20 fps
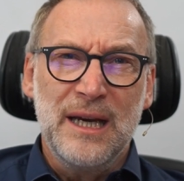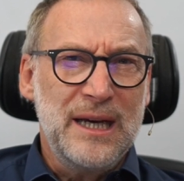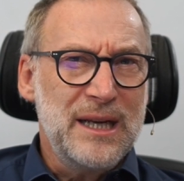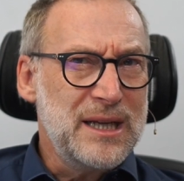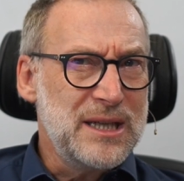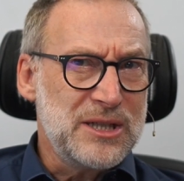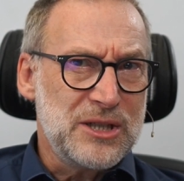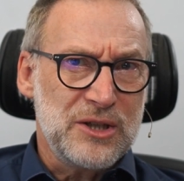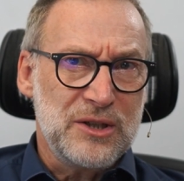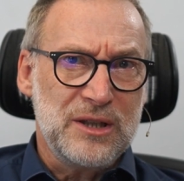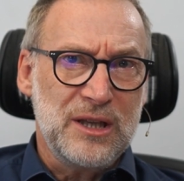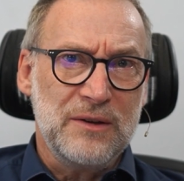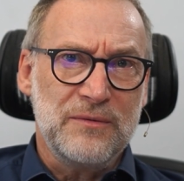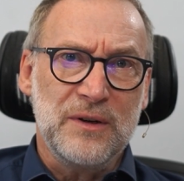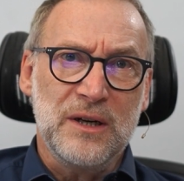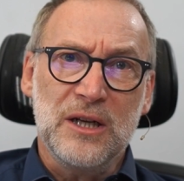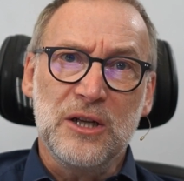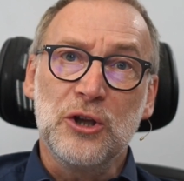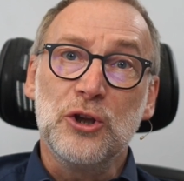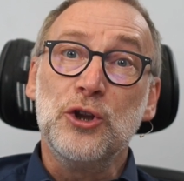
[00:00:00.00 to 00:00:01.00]
It is
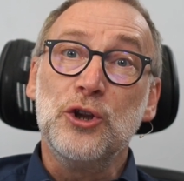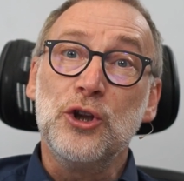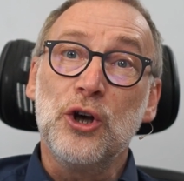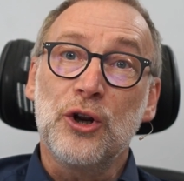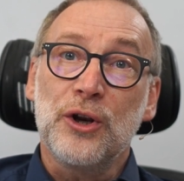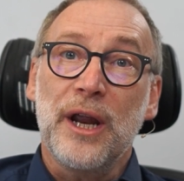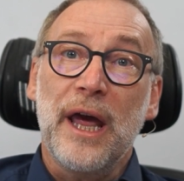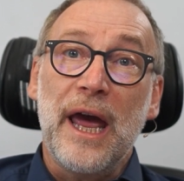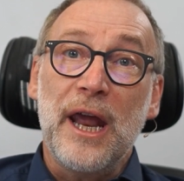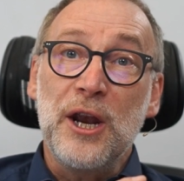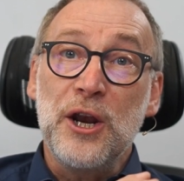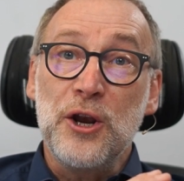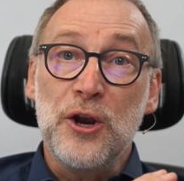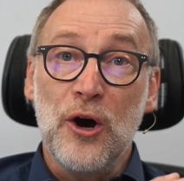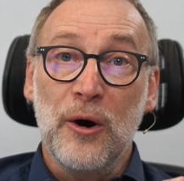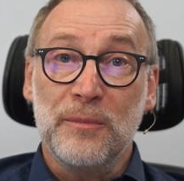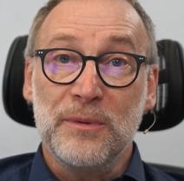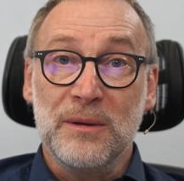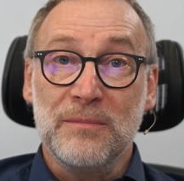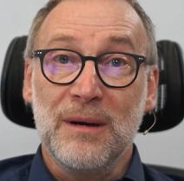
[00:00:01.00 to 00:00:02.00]
definitely not an
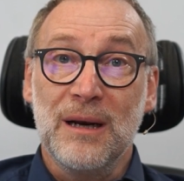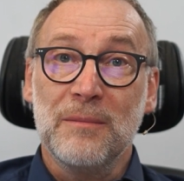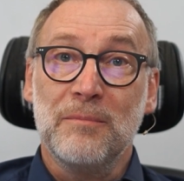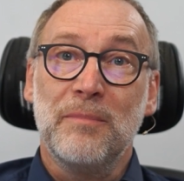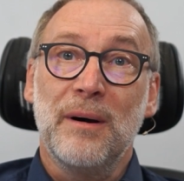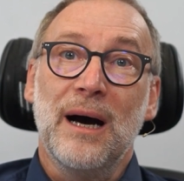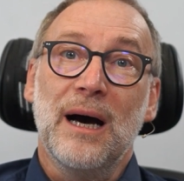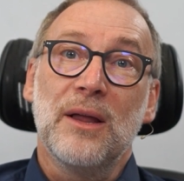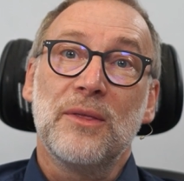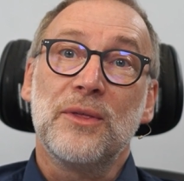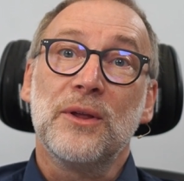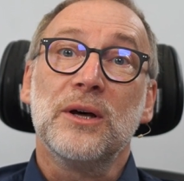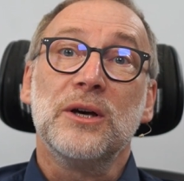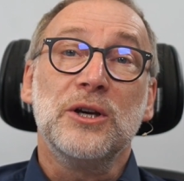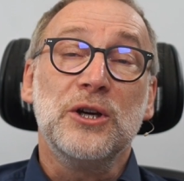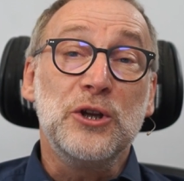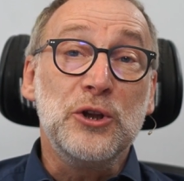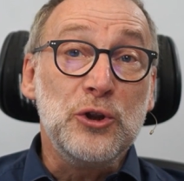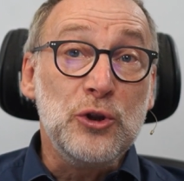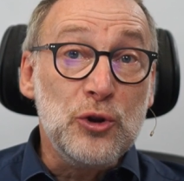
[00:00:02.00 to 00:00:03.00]
optimal path
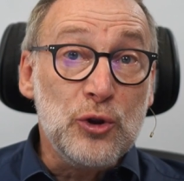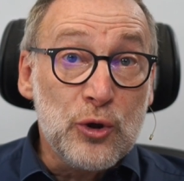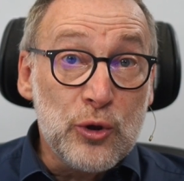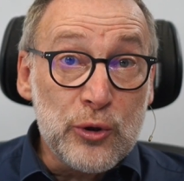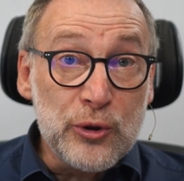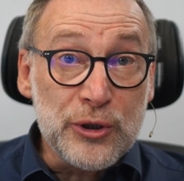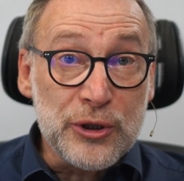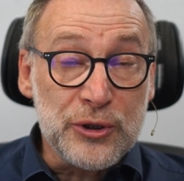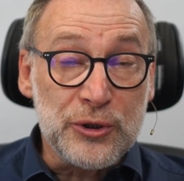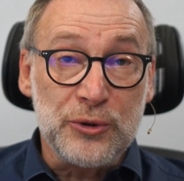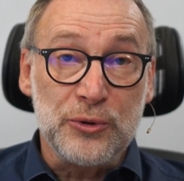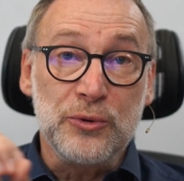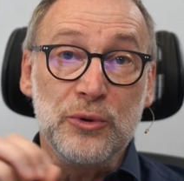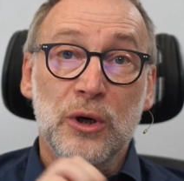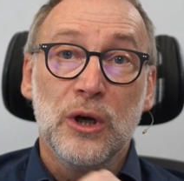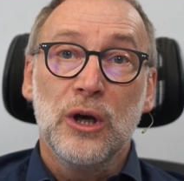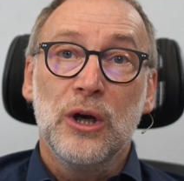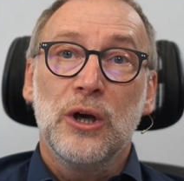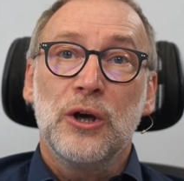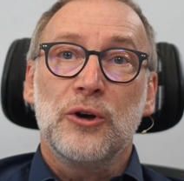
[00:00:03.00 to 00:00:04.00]
in order to
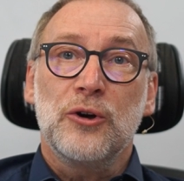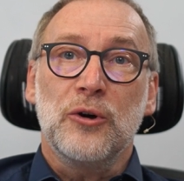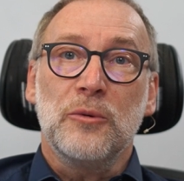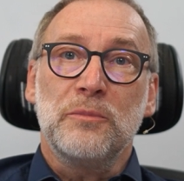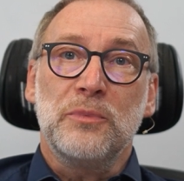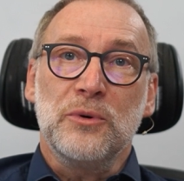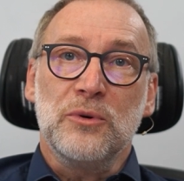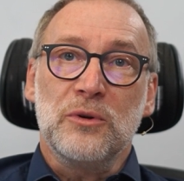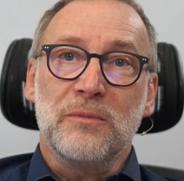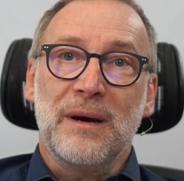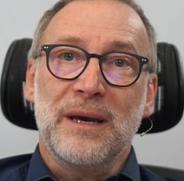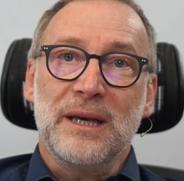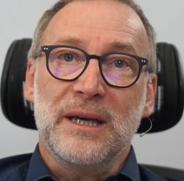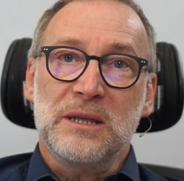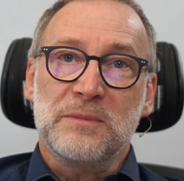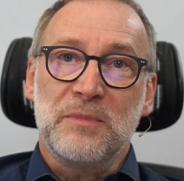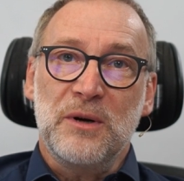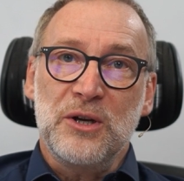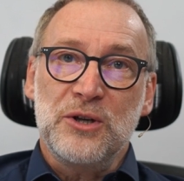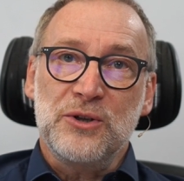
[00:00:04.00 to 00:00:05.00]
compute my
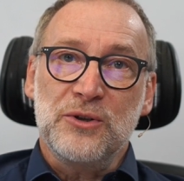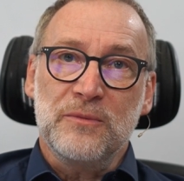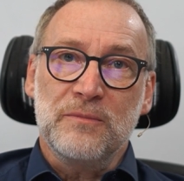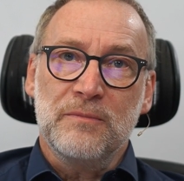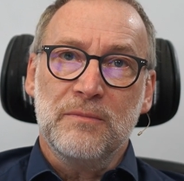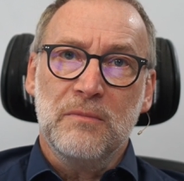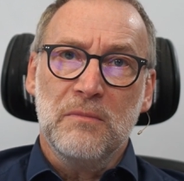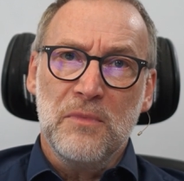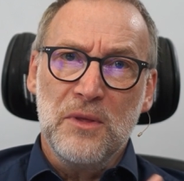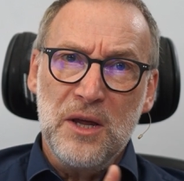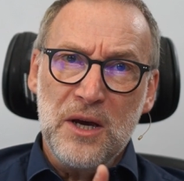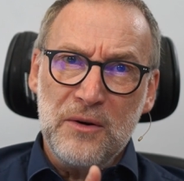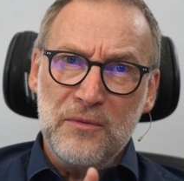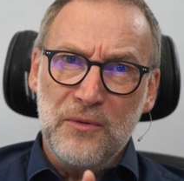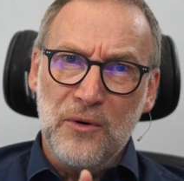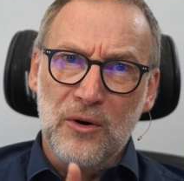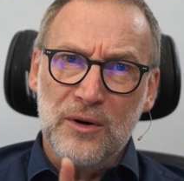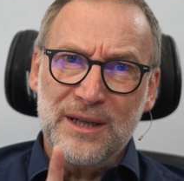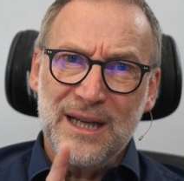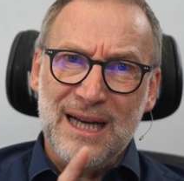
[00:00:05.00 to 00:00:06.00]
expression.
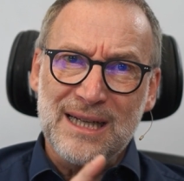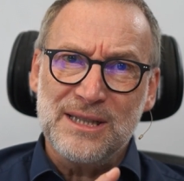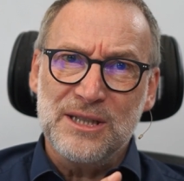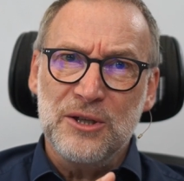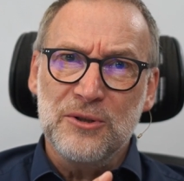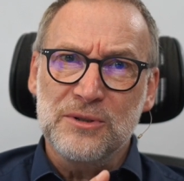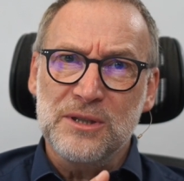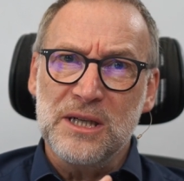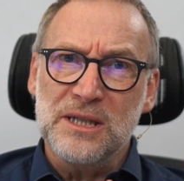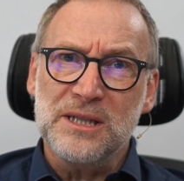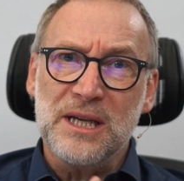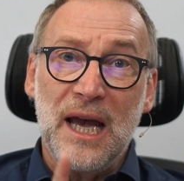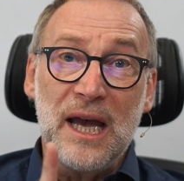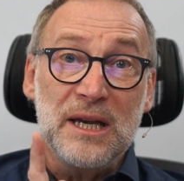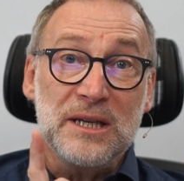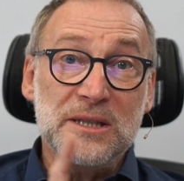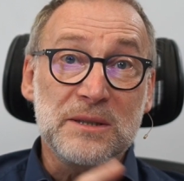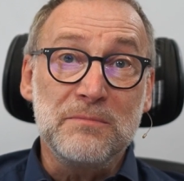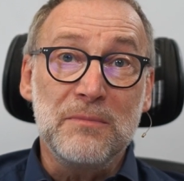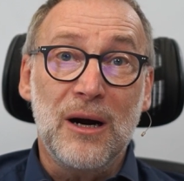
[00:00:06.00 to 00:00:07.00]
Therefore, DAX uses
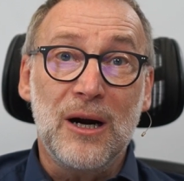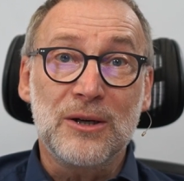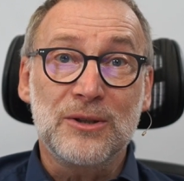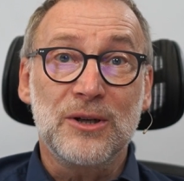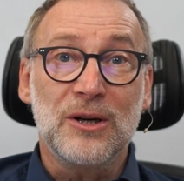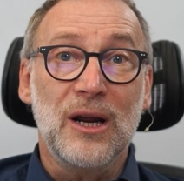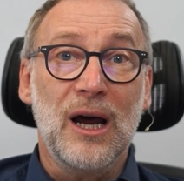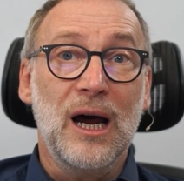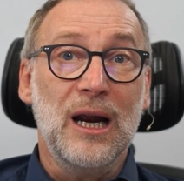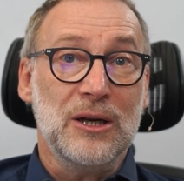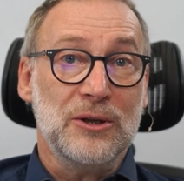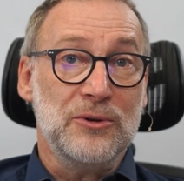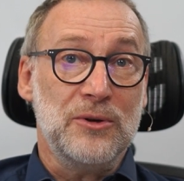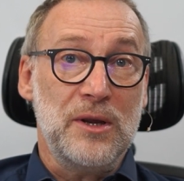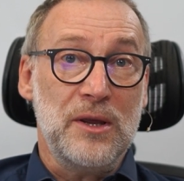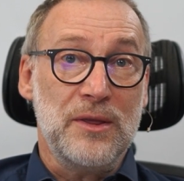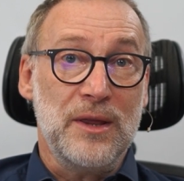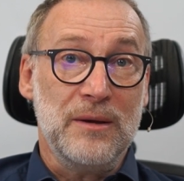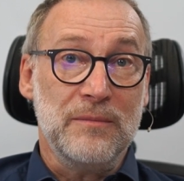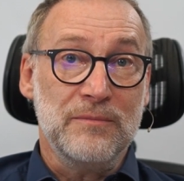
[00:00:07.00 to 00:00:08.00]
a smarter
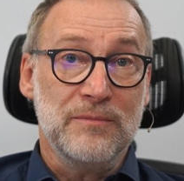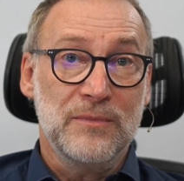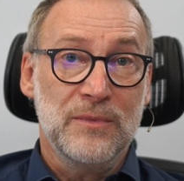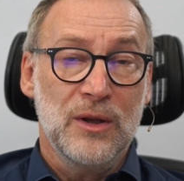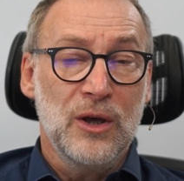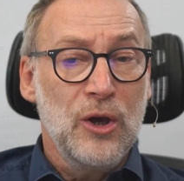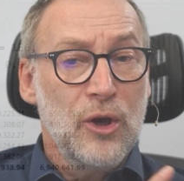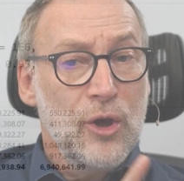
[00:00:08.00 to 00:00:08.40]
algorithm.